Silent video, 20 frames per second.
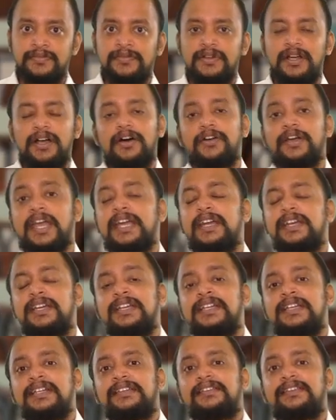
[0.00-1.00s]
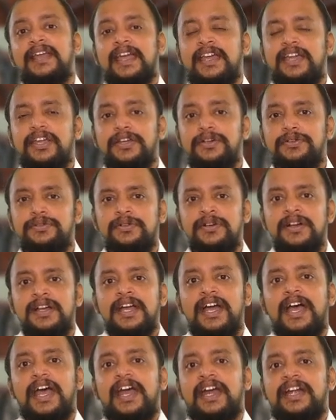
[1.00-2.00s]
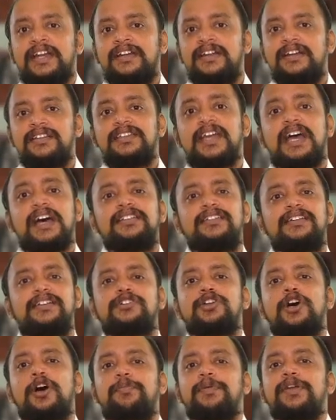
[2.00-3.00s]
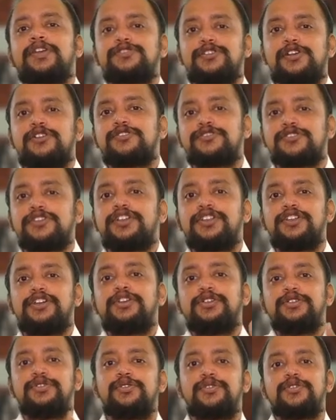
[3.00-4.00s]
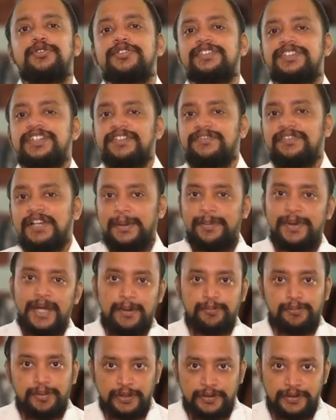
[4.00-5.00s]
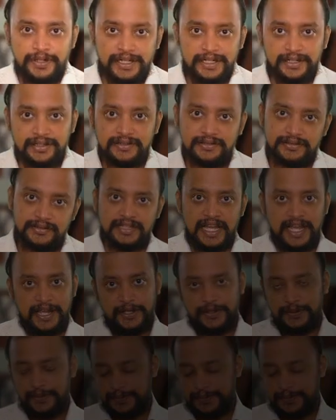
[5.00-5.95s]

Okay. Thank you and the other topics also in the due course it will be uploaded. Thank you.